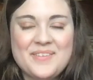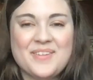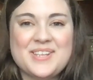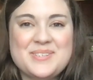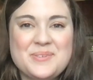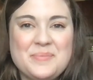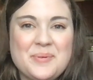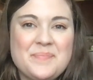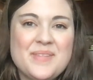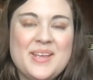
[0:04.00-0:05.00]
Flosstube.
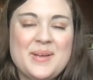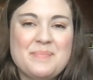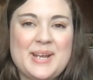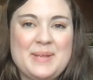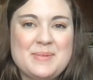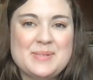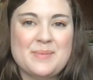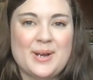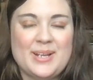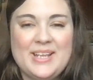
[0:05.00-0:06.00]
My name is
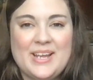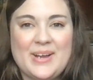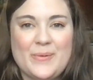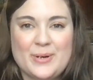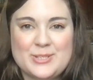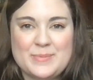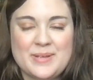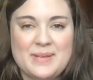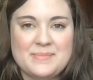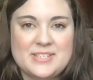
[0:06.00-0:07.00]
Marty, or Triple
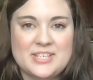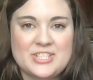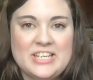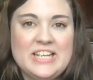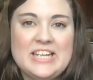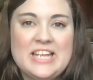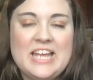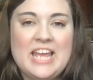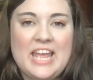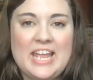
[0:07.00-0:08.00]
M Stitching,
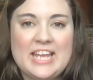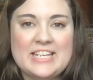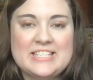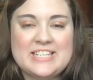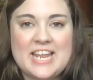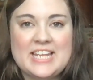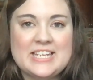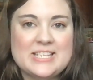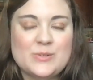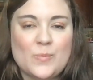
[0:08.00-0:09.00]
and today
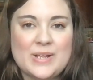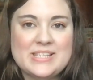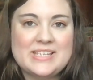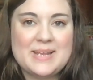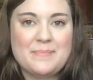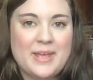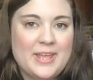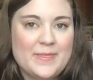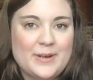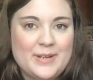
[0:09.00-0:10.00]
is Wednesday, May
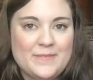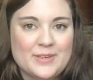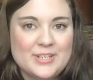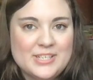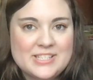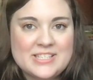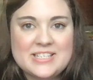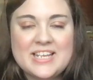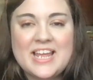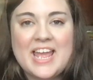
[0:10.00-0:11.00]
31st,
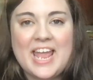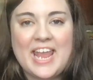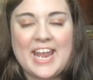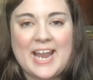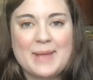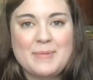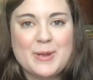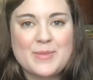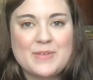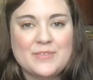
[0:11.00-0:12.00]
and I'm here
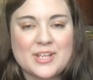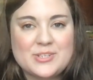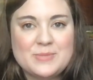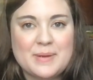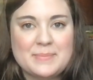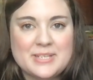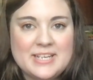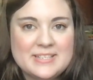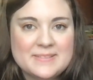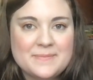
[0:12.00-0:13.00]
with a Flosstube update.